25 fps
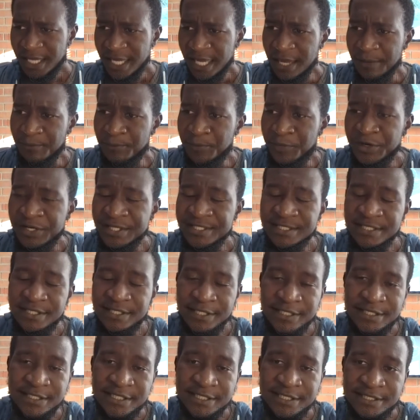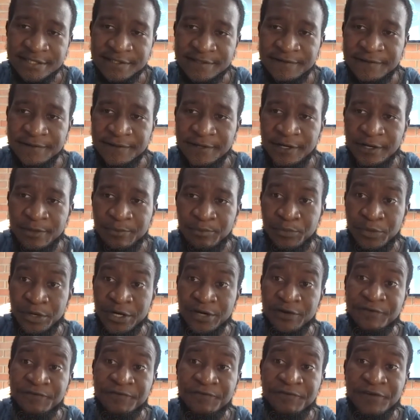embracing this as a
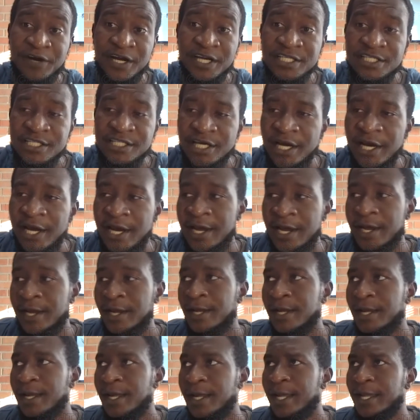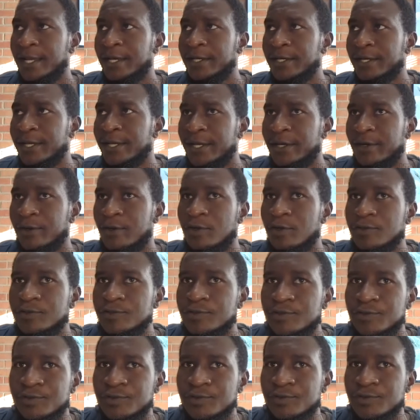breath of fresh air, and
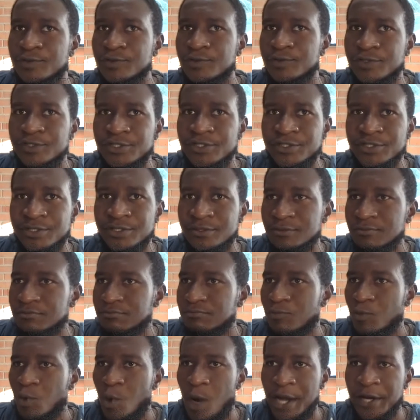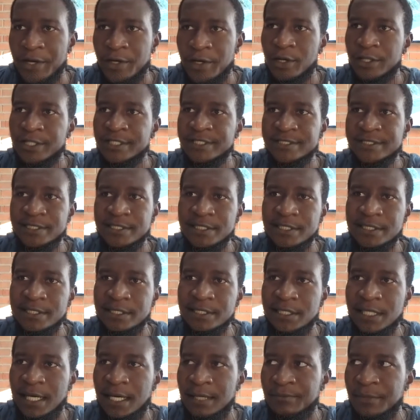also just quite
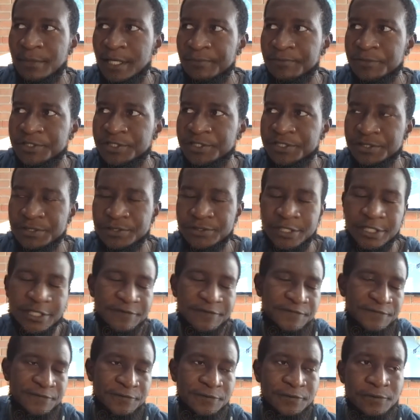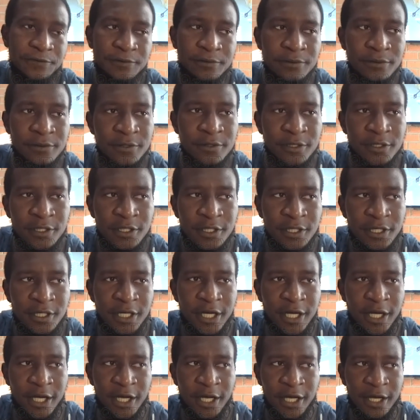honestly, I'm just grateful
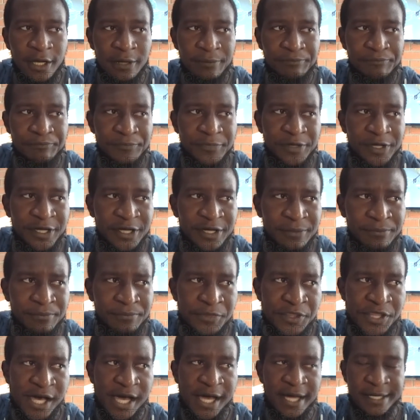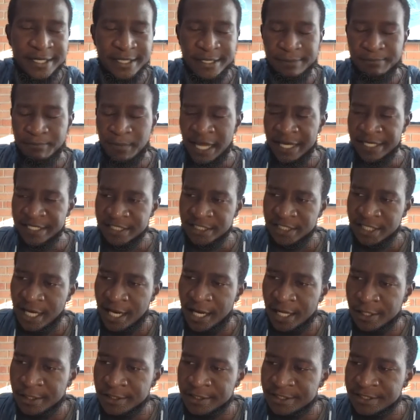that my
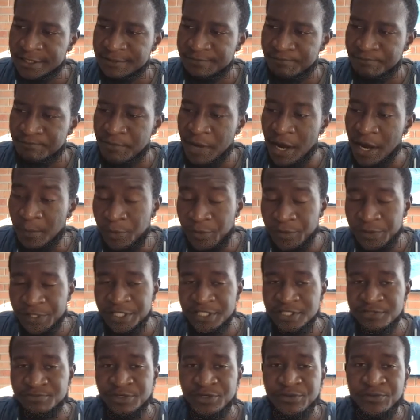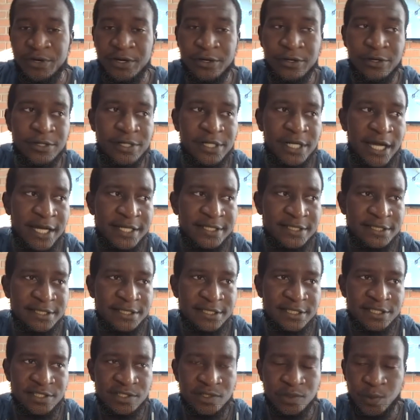child's memory is being recognized in
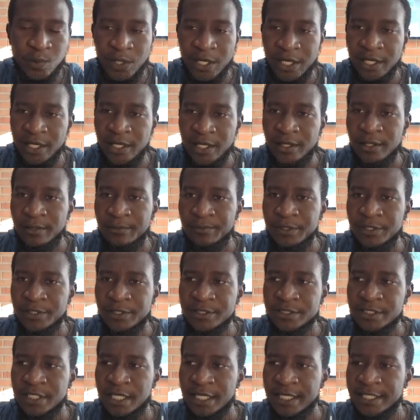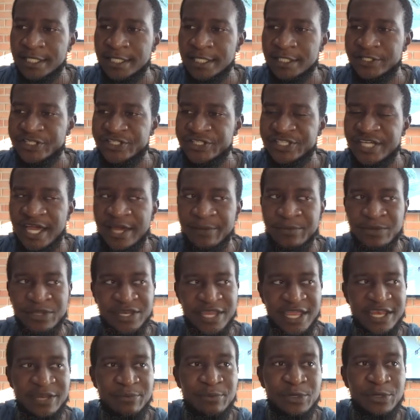this way, because like each time
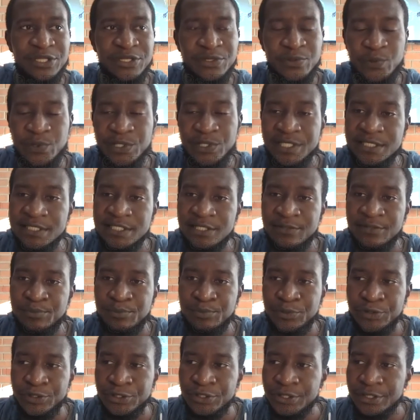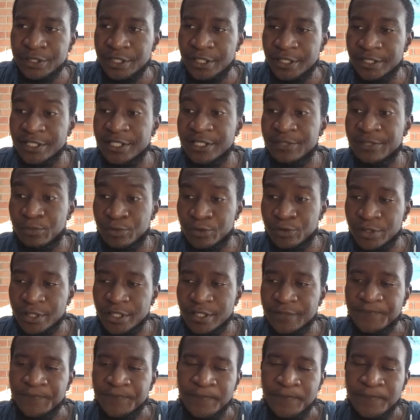that anybody reads her book and the book